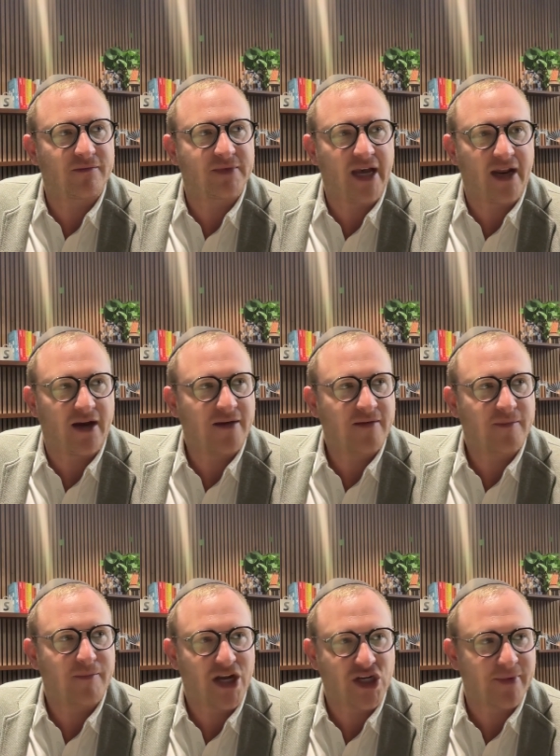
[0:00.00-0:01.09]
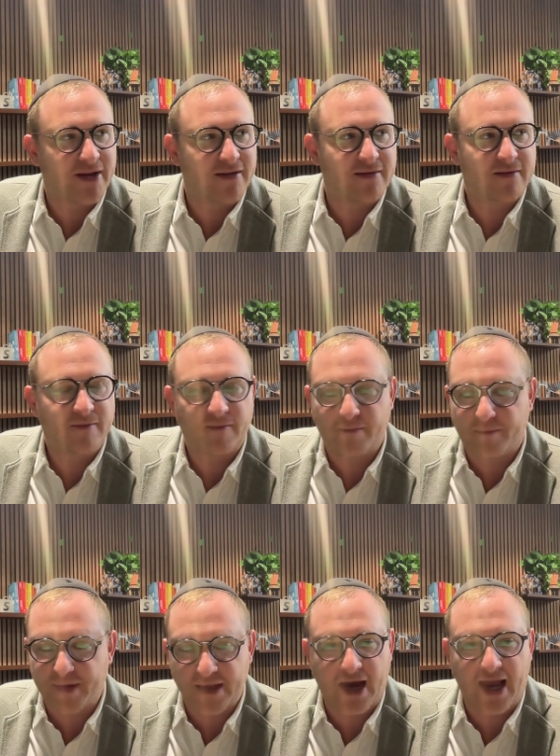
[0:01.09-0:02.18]
data measurement,
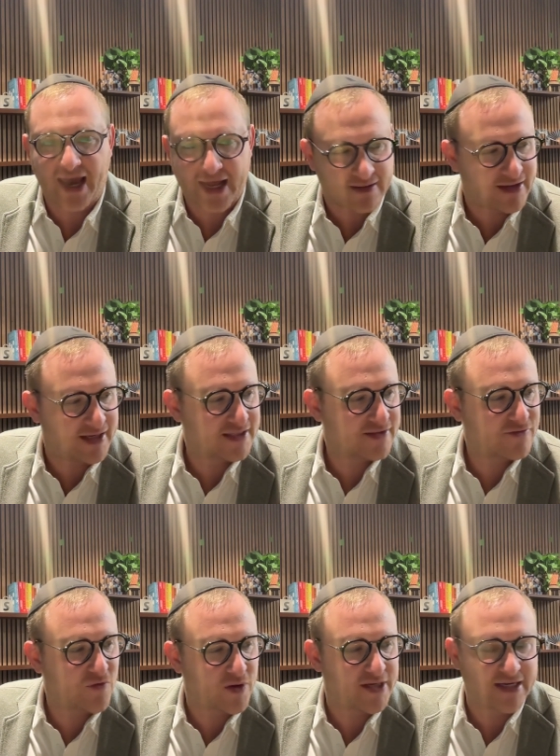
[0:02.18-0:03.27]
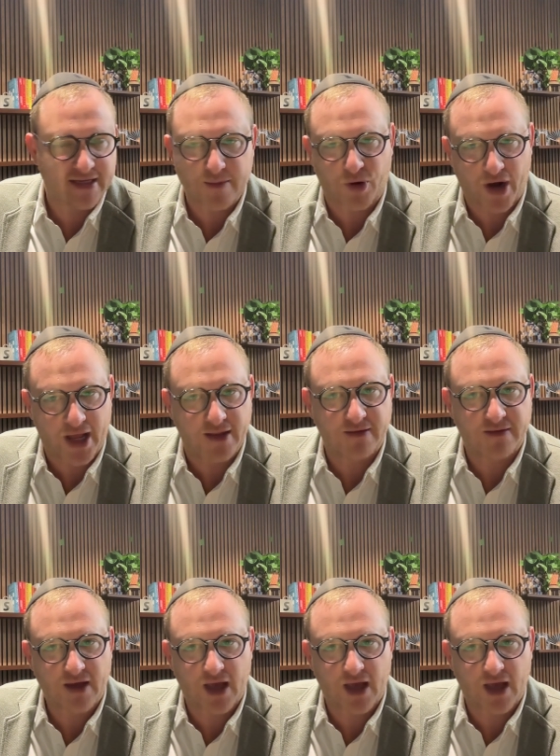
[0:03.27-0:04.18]
BI analytics for DTC brands.